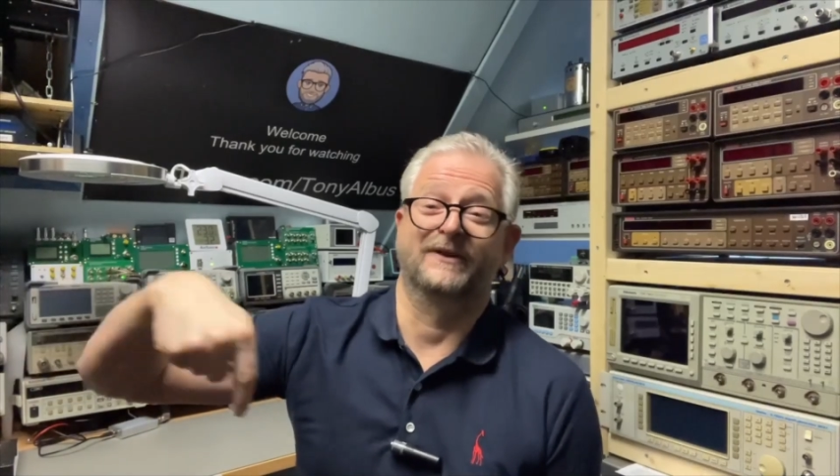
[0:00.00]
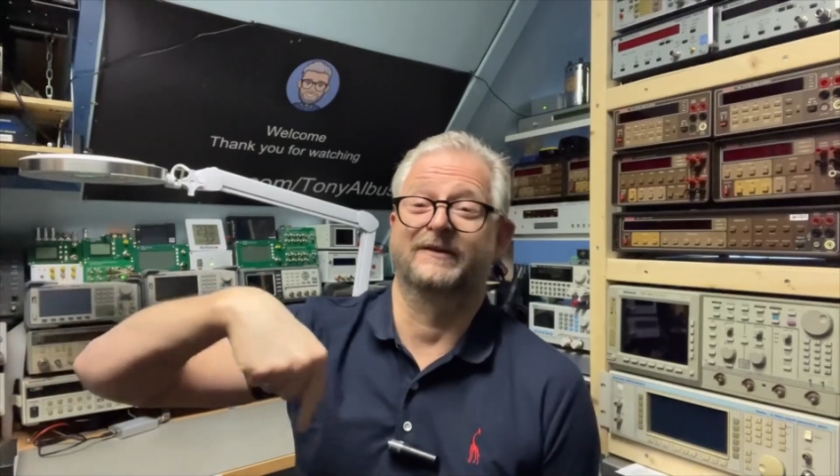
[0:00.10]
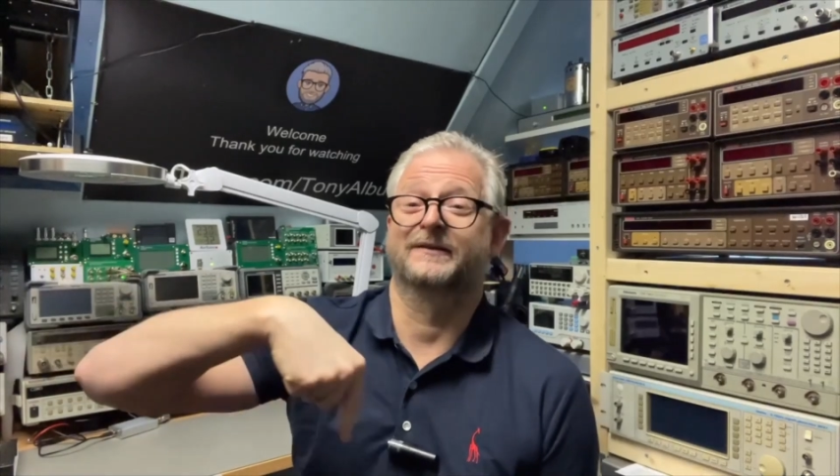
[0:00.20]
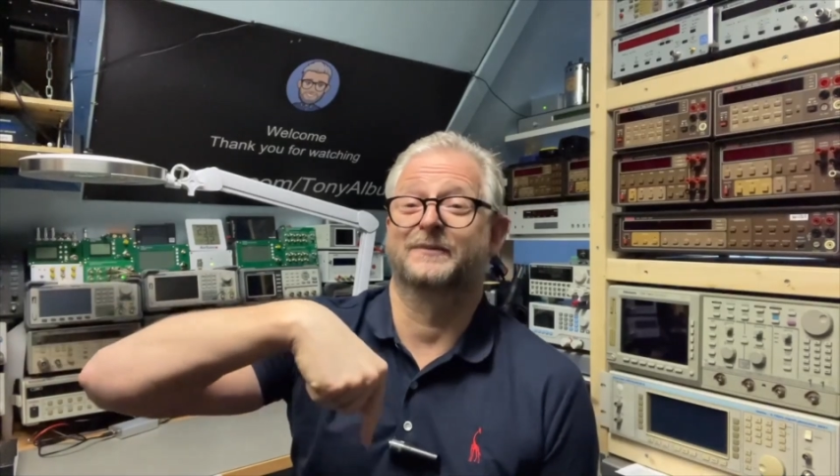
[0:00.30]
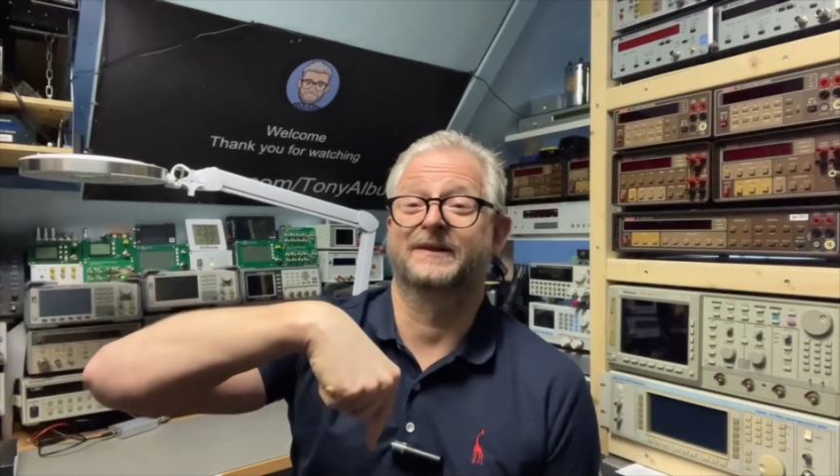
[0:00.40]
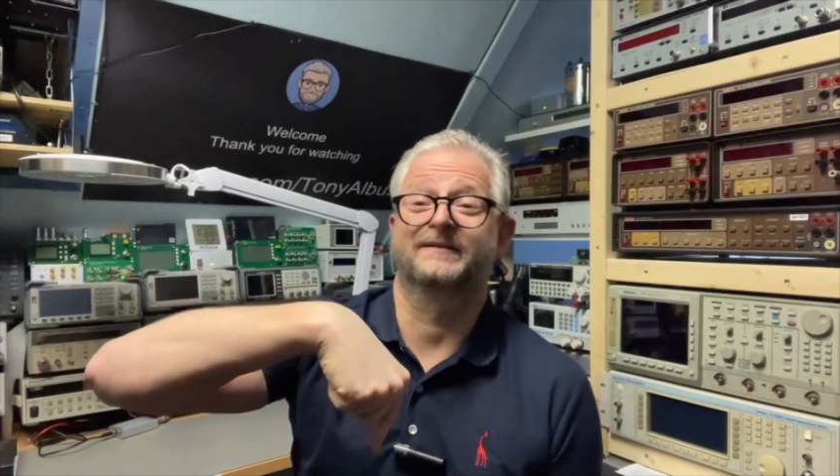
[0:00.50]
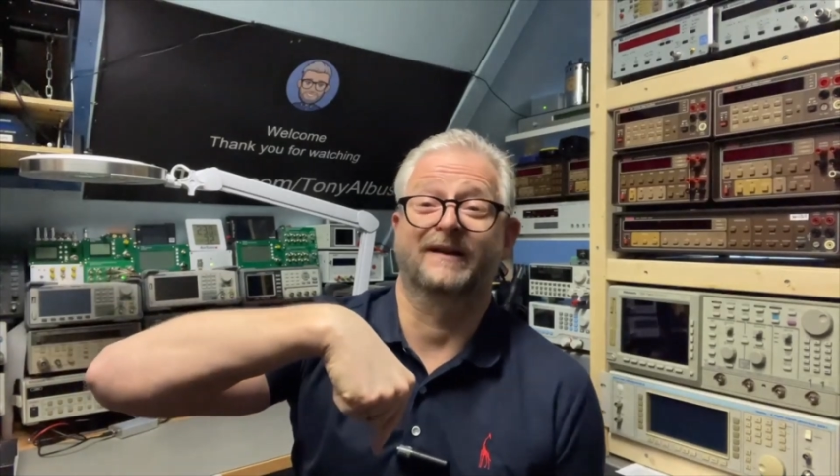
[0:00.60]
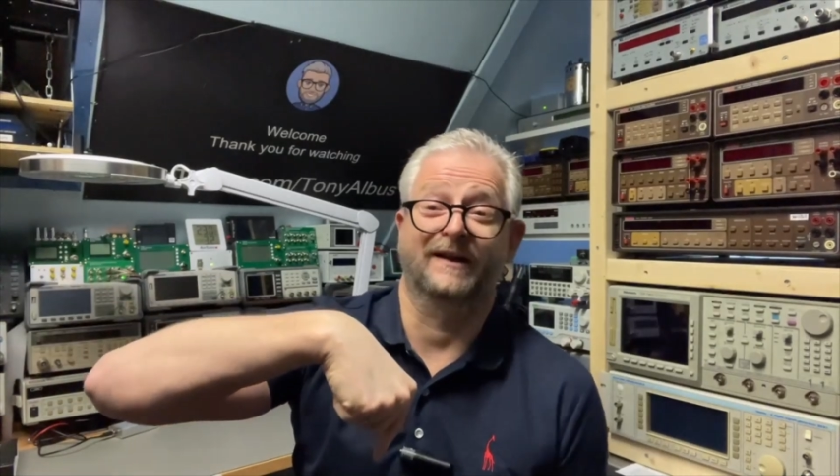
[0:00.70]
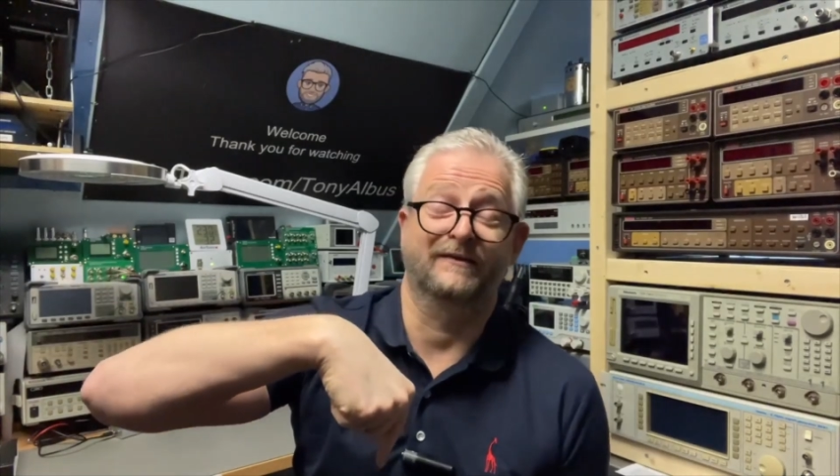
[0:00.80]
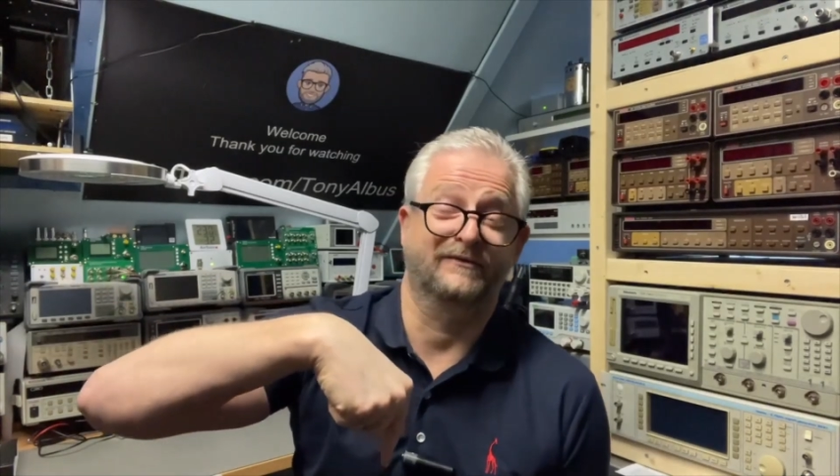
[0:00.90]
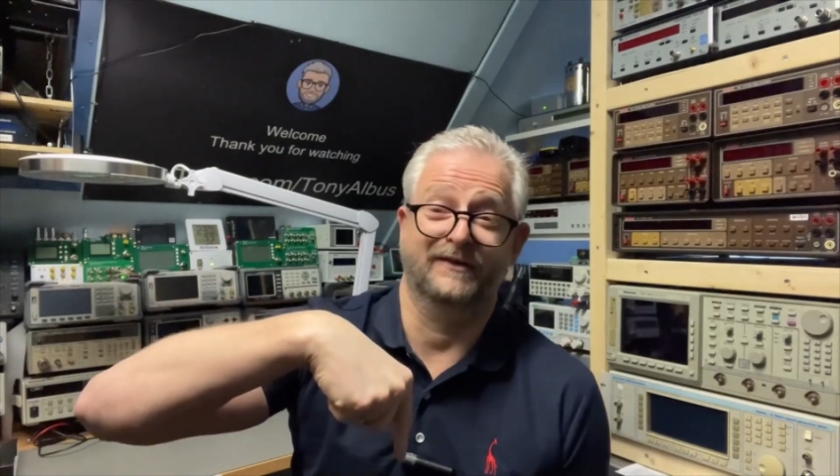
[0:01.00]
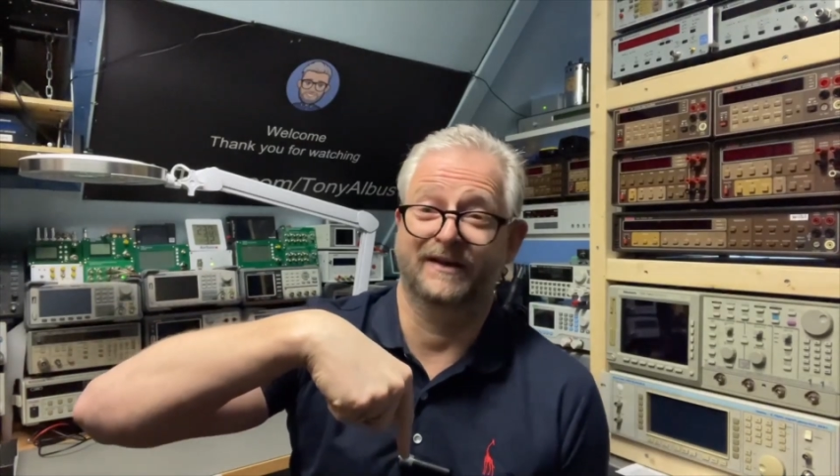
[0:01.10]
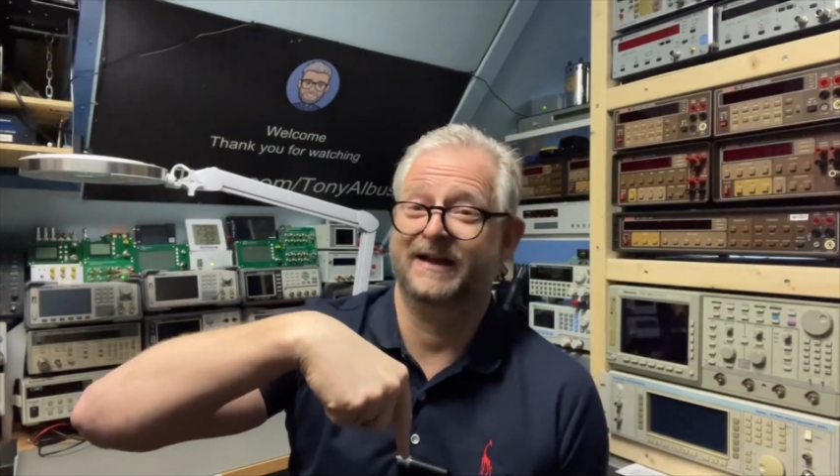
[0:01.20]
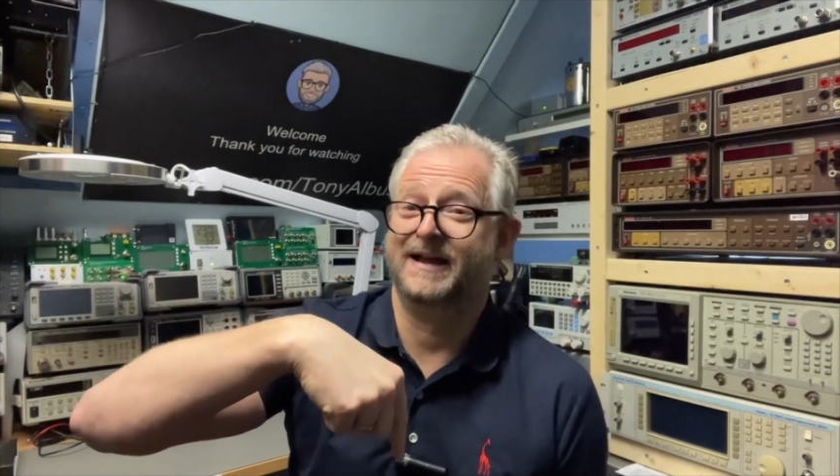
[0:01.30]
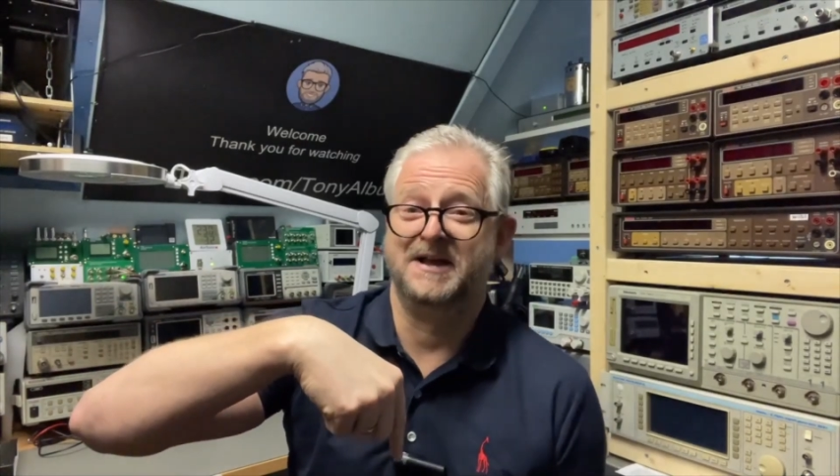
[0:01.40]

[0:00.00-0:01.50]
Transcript: so that means I have uh,